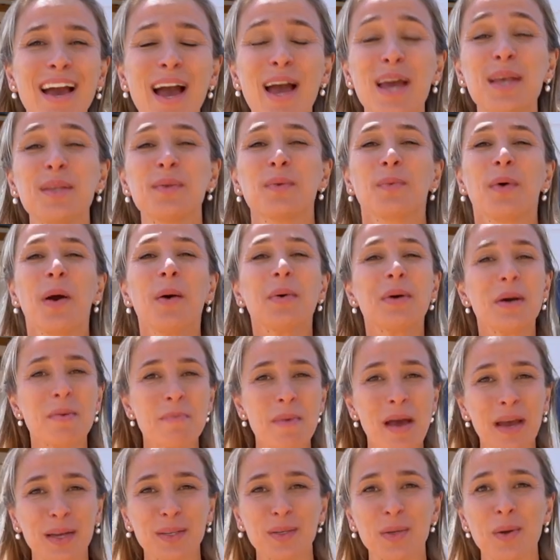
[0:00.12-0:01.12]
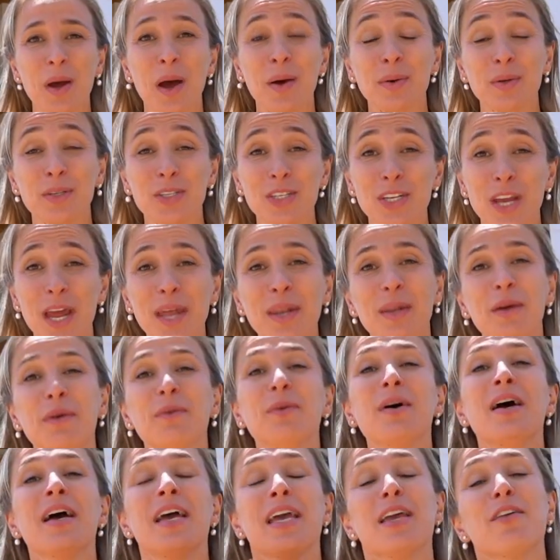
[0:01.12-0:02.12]
guys, welcome back to our
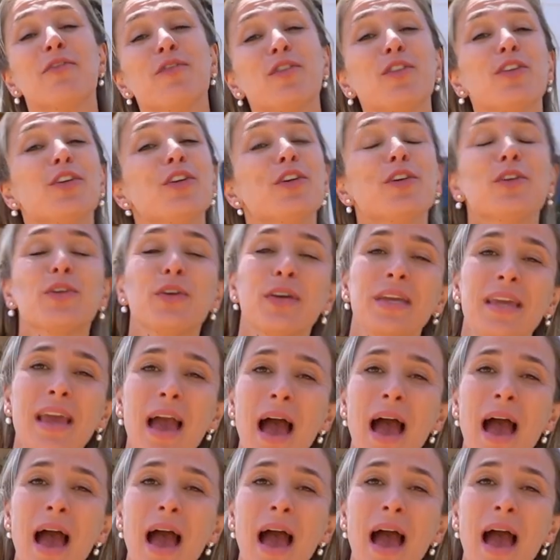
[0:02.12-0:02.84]
channel. If you're new here,